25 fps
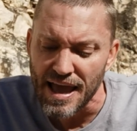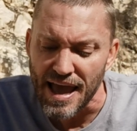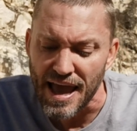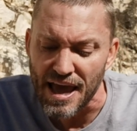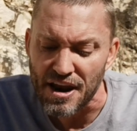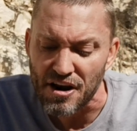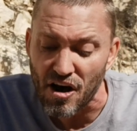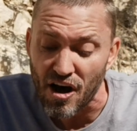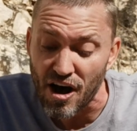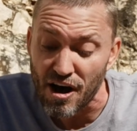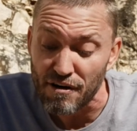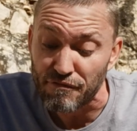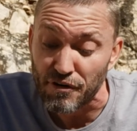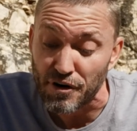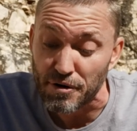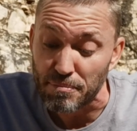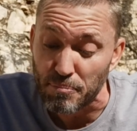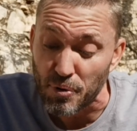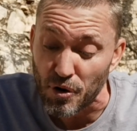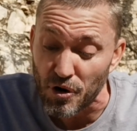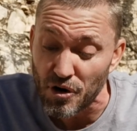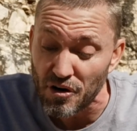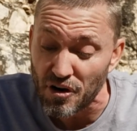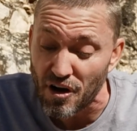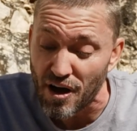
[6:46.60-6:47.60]
and offered
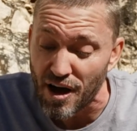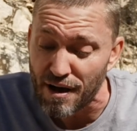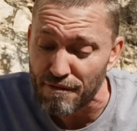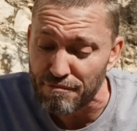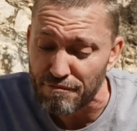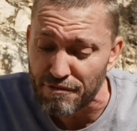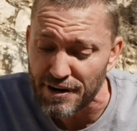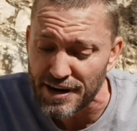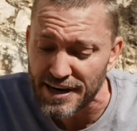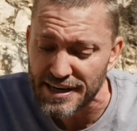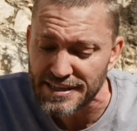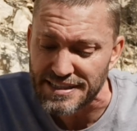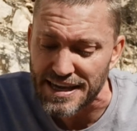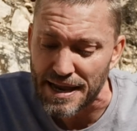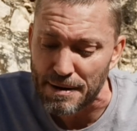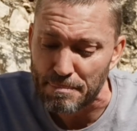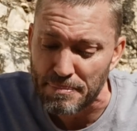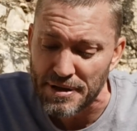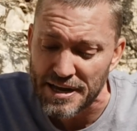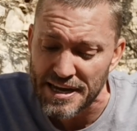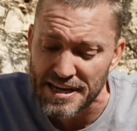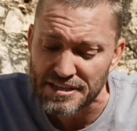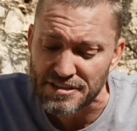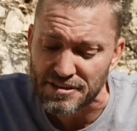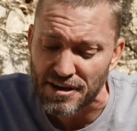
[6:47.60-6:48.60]
burnt offerings and
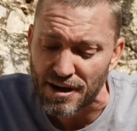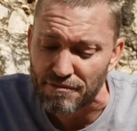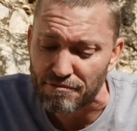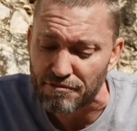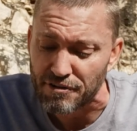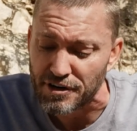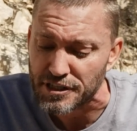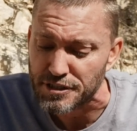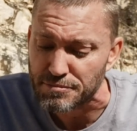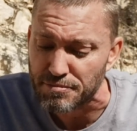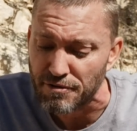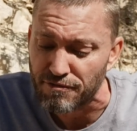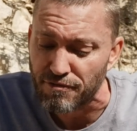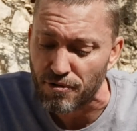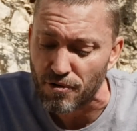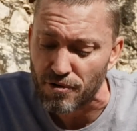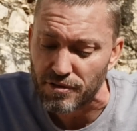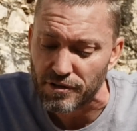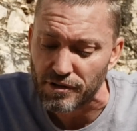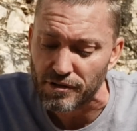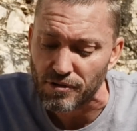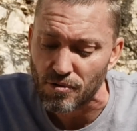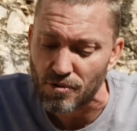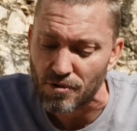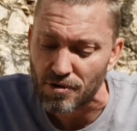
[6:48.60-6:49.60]
peace offerings before
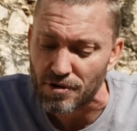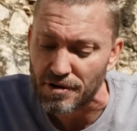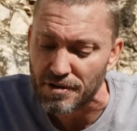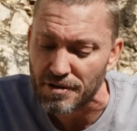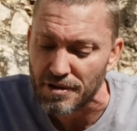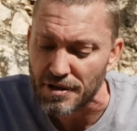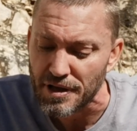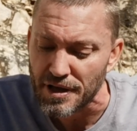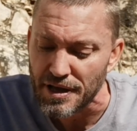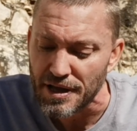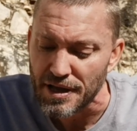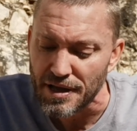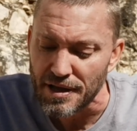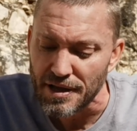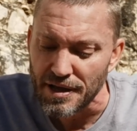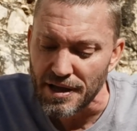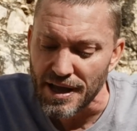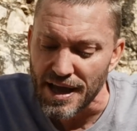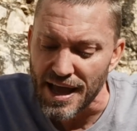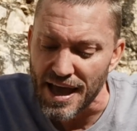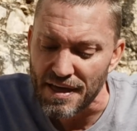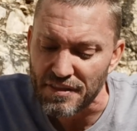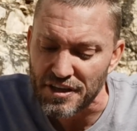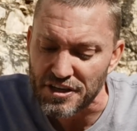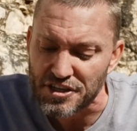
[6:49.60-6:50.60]
the Lord.
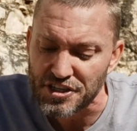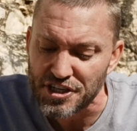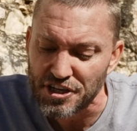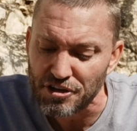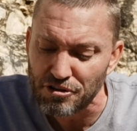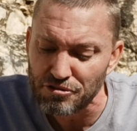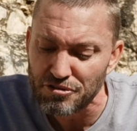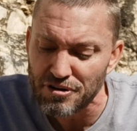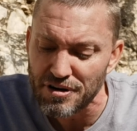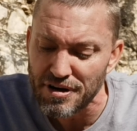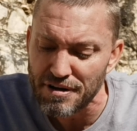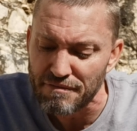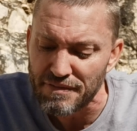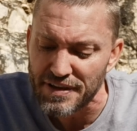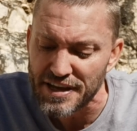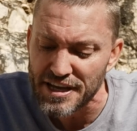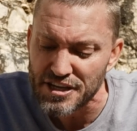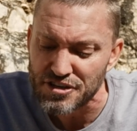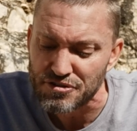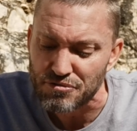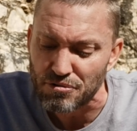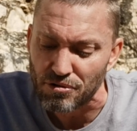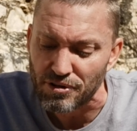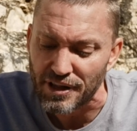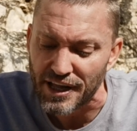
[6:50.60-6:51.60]
And the children of
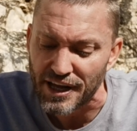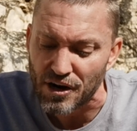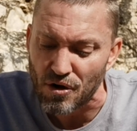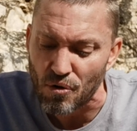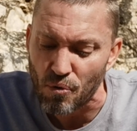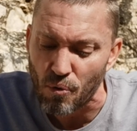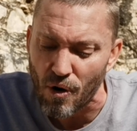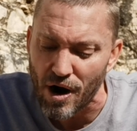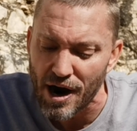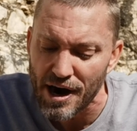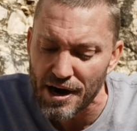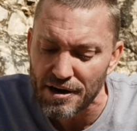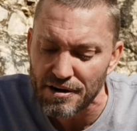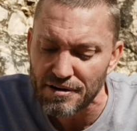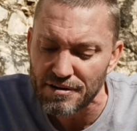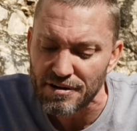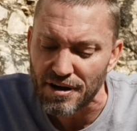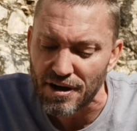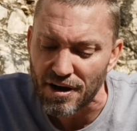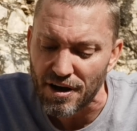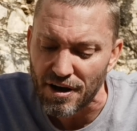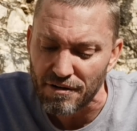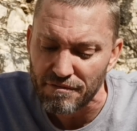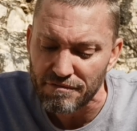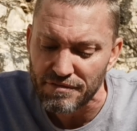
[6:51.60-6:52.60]
Israel inquired
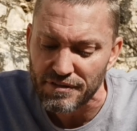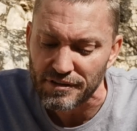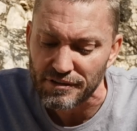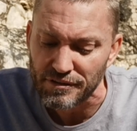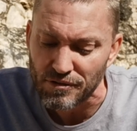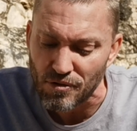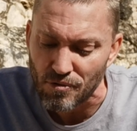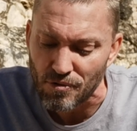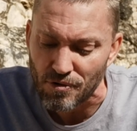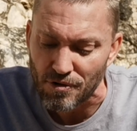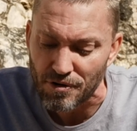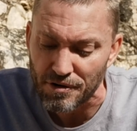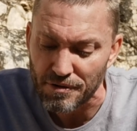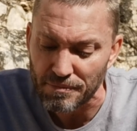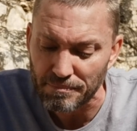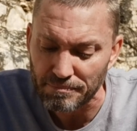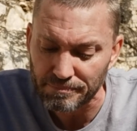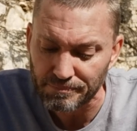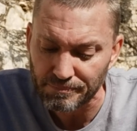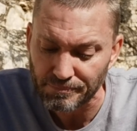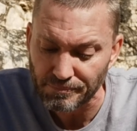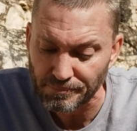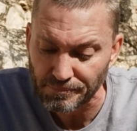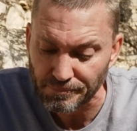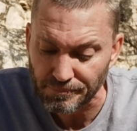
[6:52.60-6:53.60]
of the Lord,
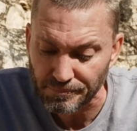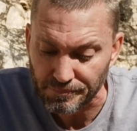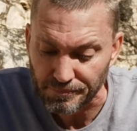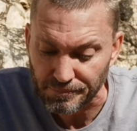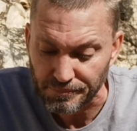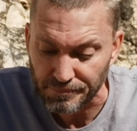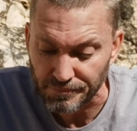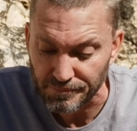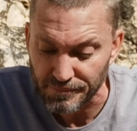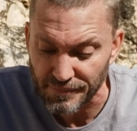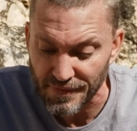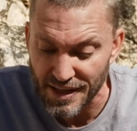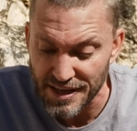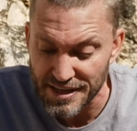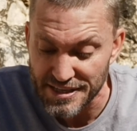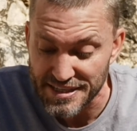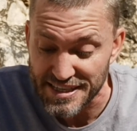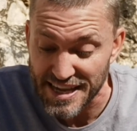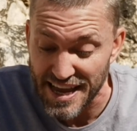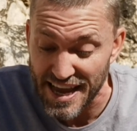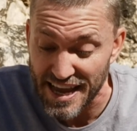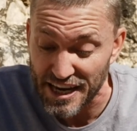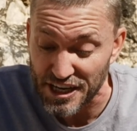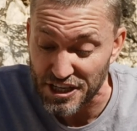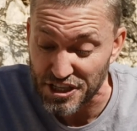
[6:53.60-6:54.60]

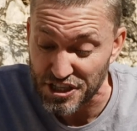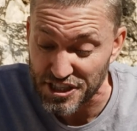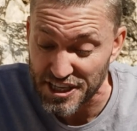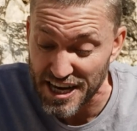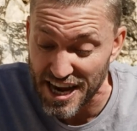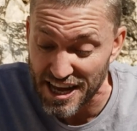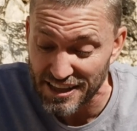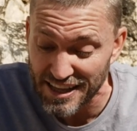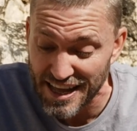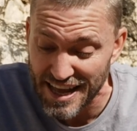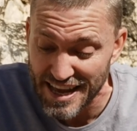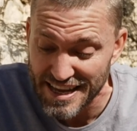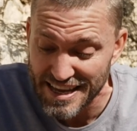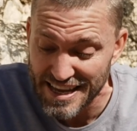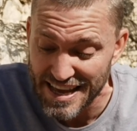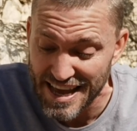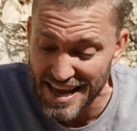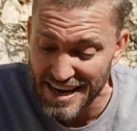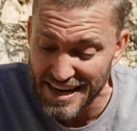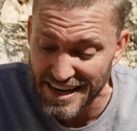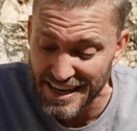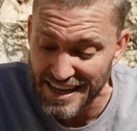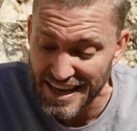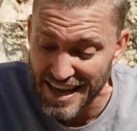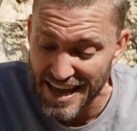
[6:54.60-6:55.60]
saying, shall I
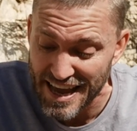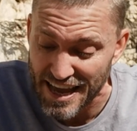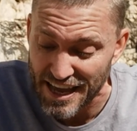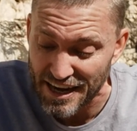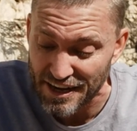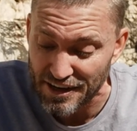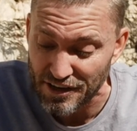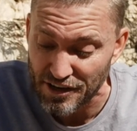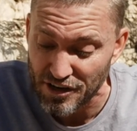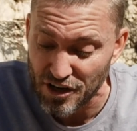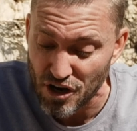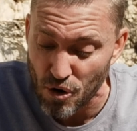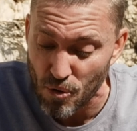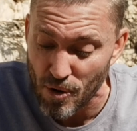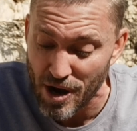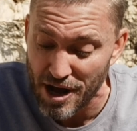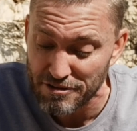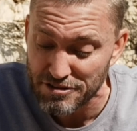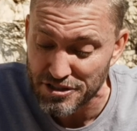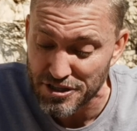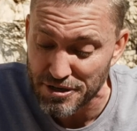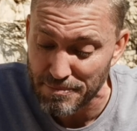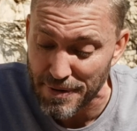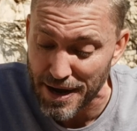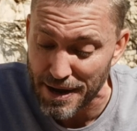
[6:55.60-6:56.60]
yet again go
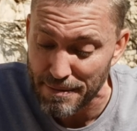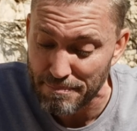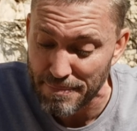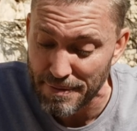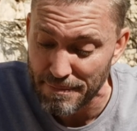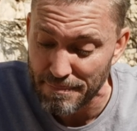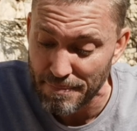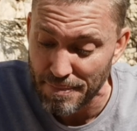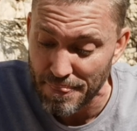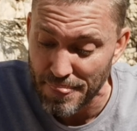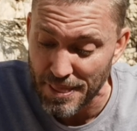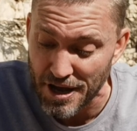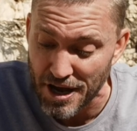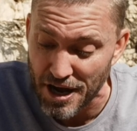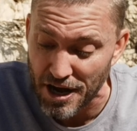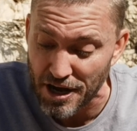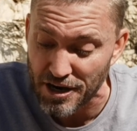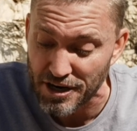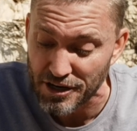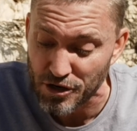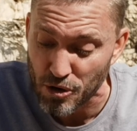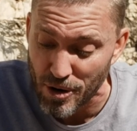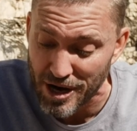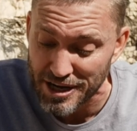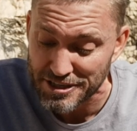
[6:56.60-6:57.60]
out to
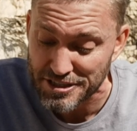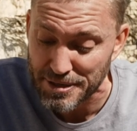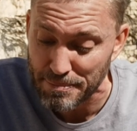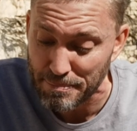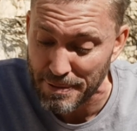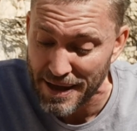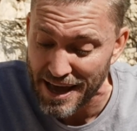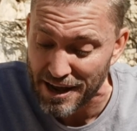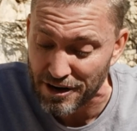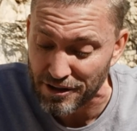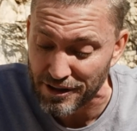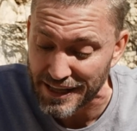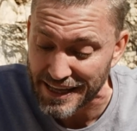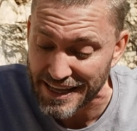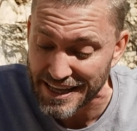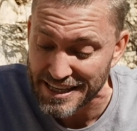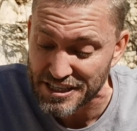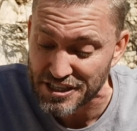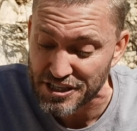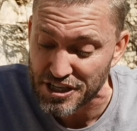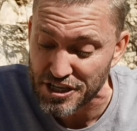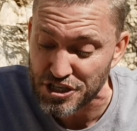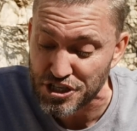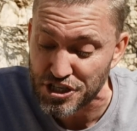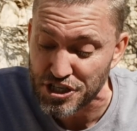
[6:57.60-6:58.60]
battle
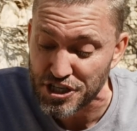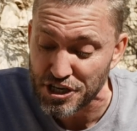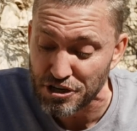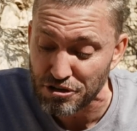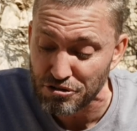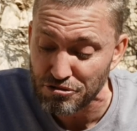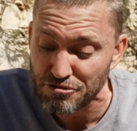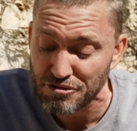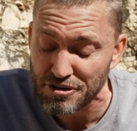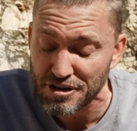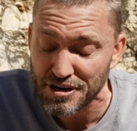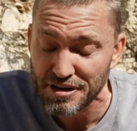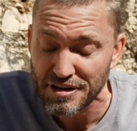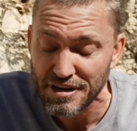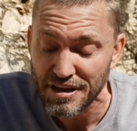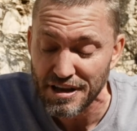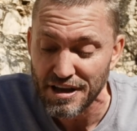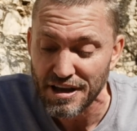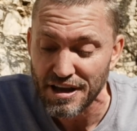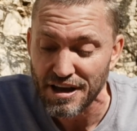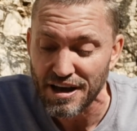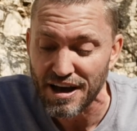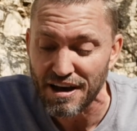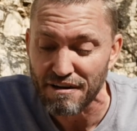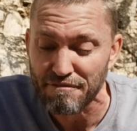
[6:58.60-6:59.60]
against the children
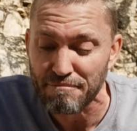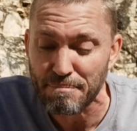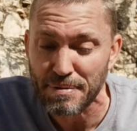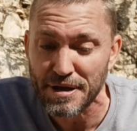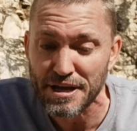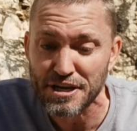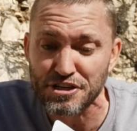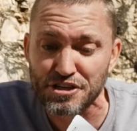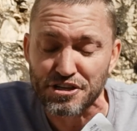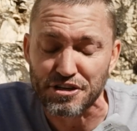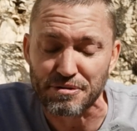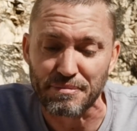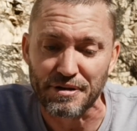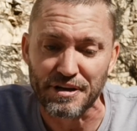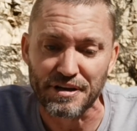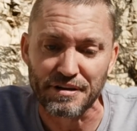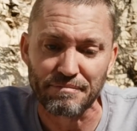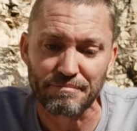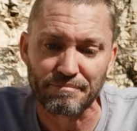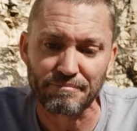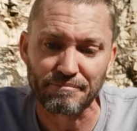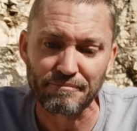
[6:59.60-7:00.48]
of Benjamin,